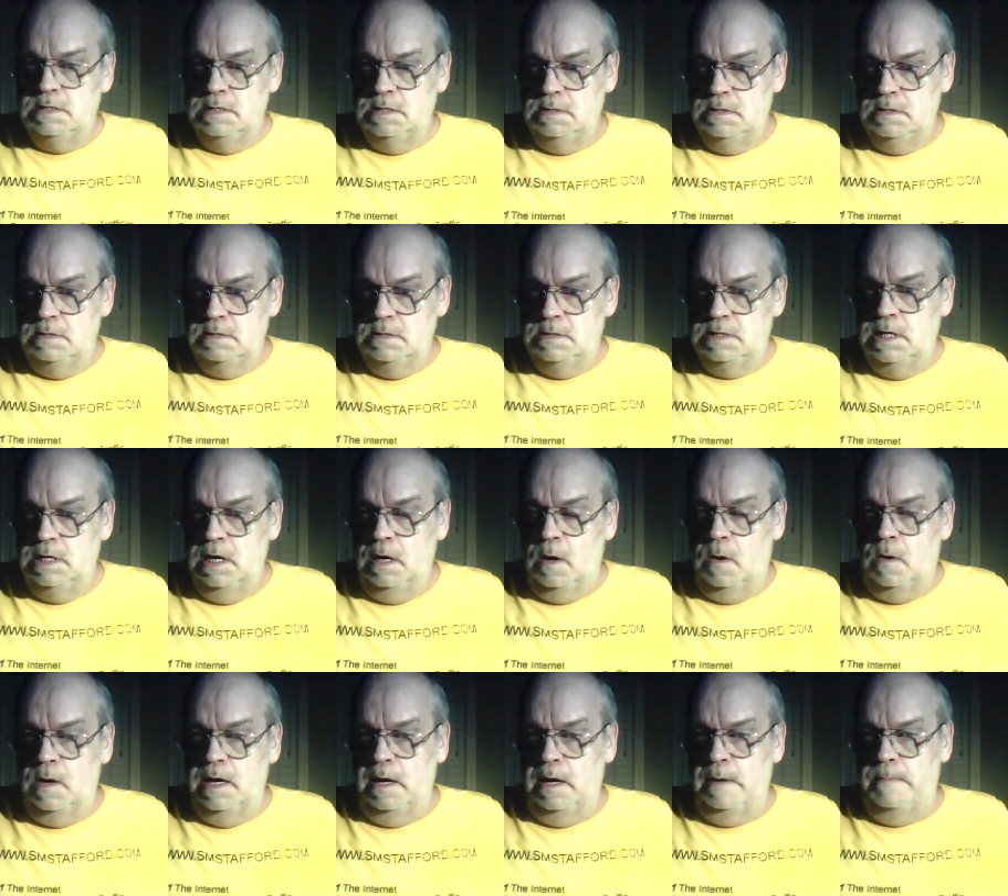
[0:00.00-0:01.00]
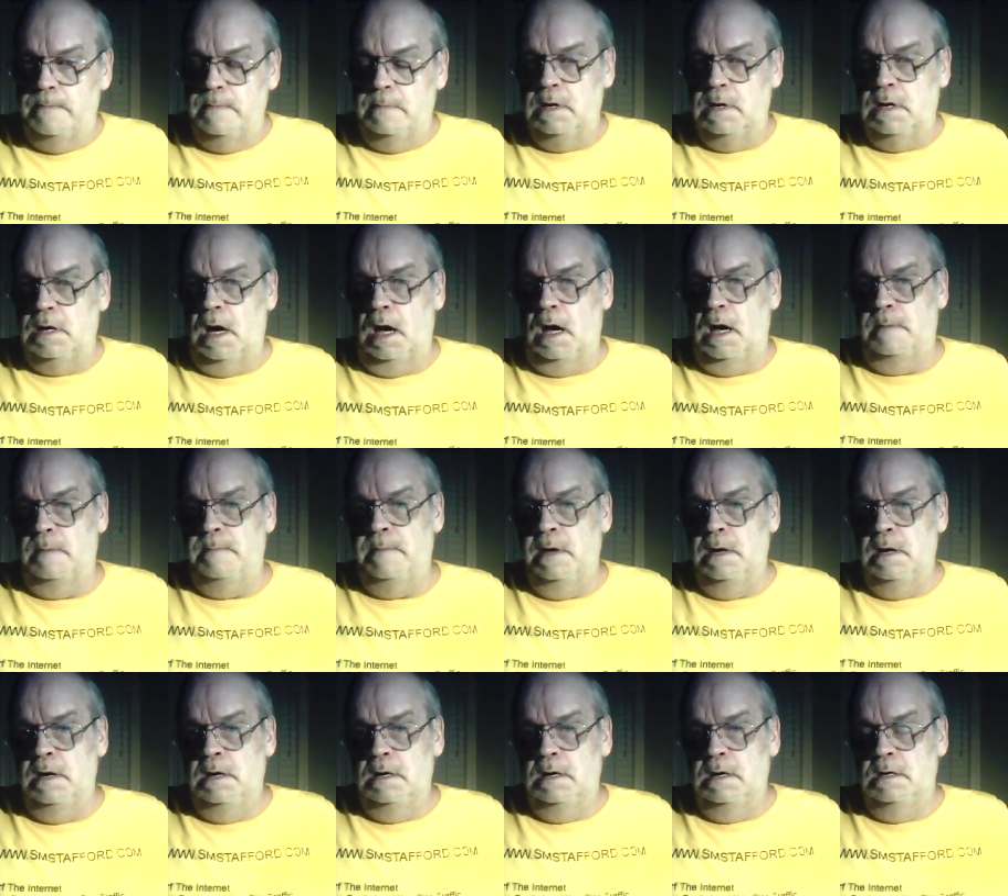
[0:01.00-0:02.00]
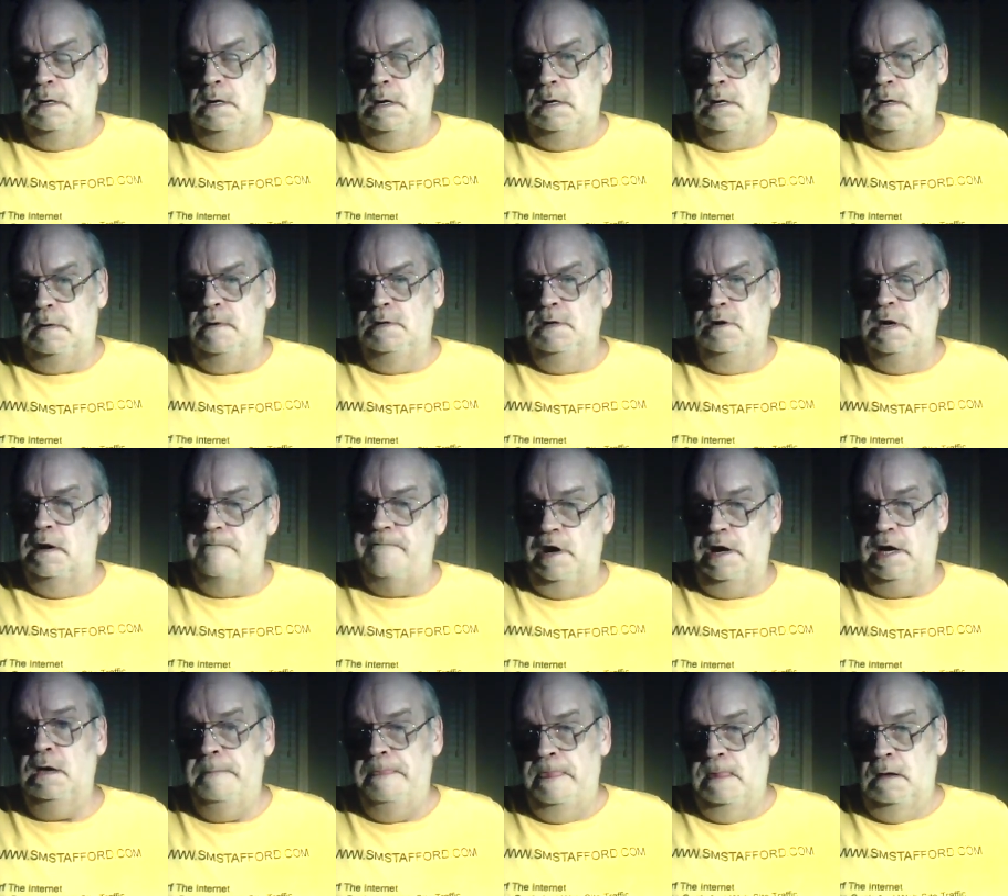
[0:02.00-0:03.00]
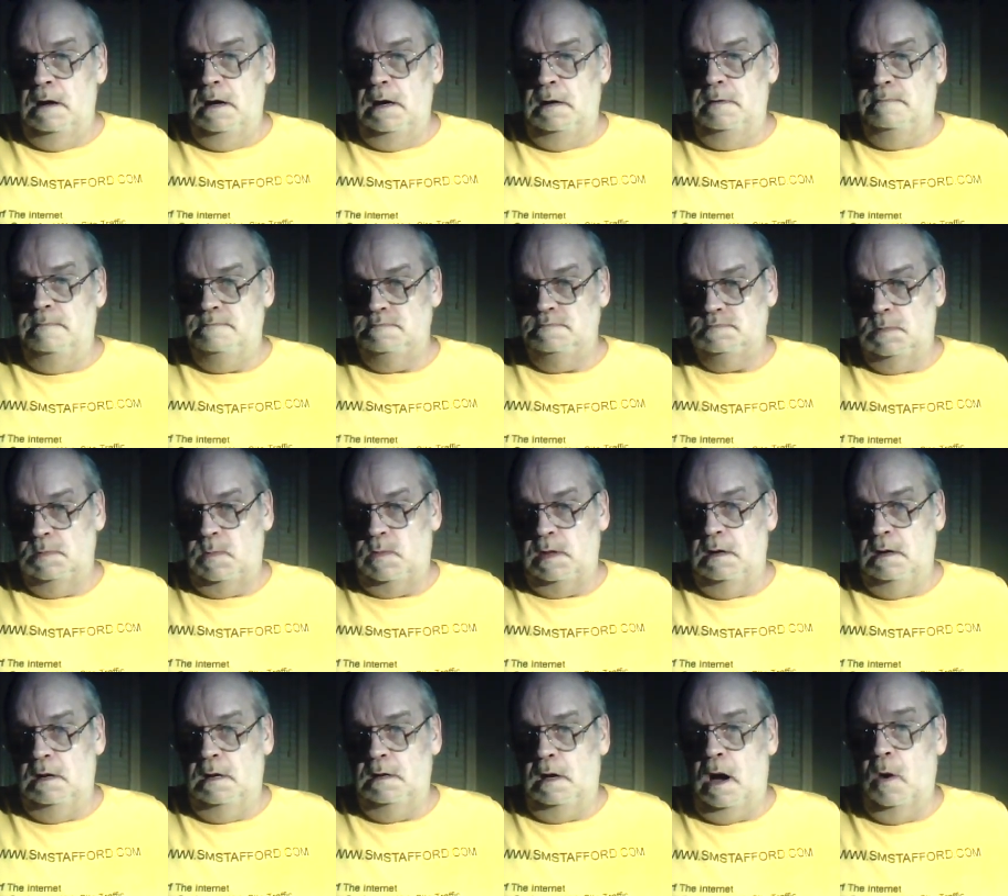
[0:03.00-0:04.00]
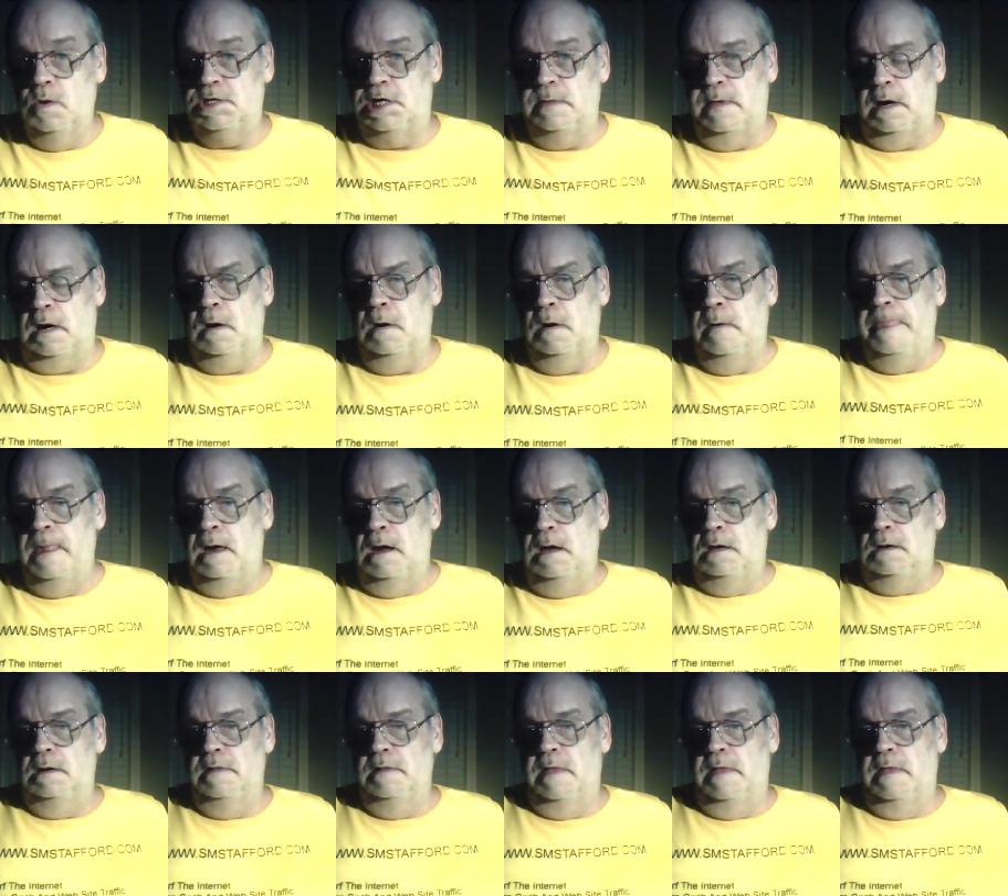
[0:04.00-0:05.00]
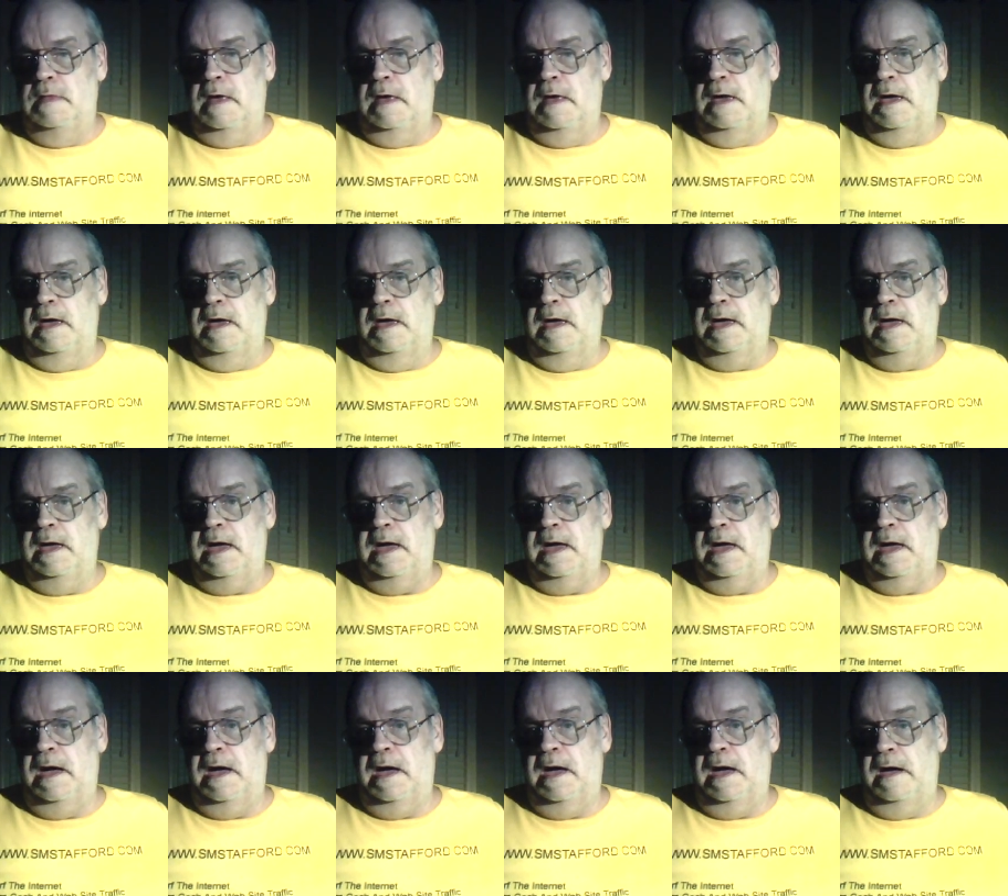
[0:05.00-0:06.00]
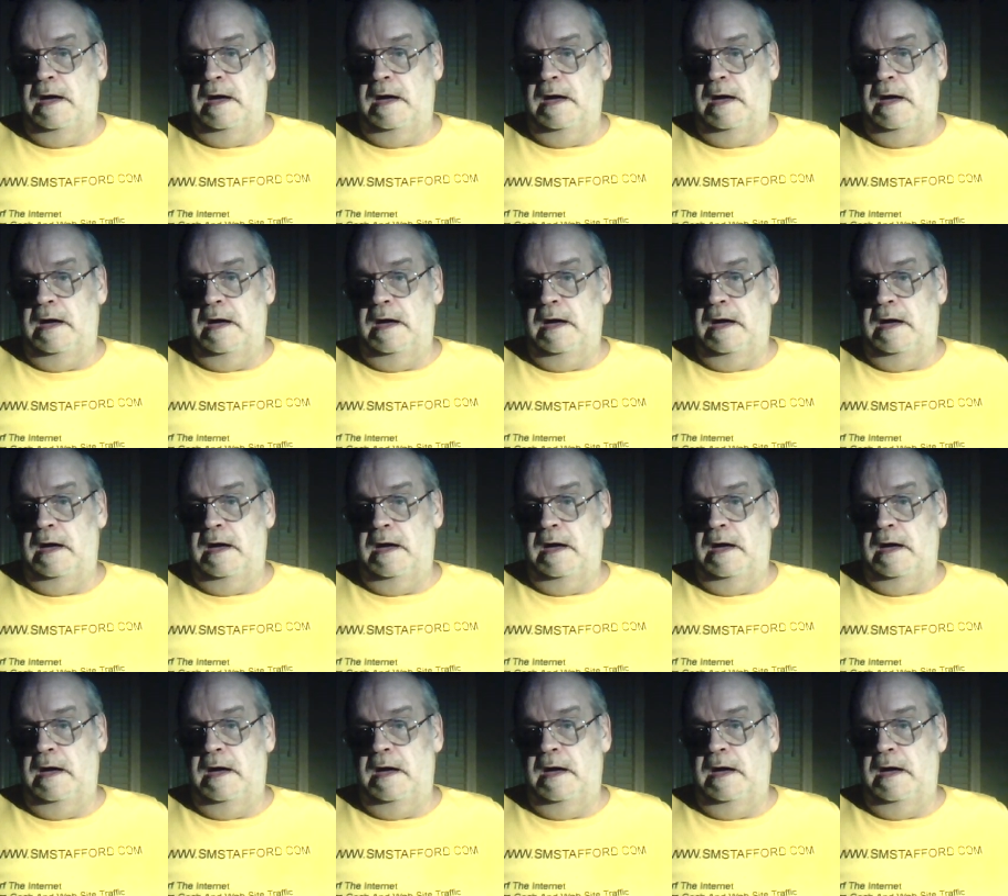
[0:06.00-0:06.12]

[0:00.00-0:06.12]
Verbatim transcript: C-O-M, com. Uh, it, you can get free uh, uh,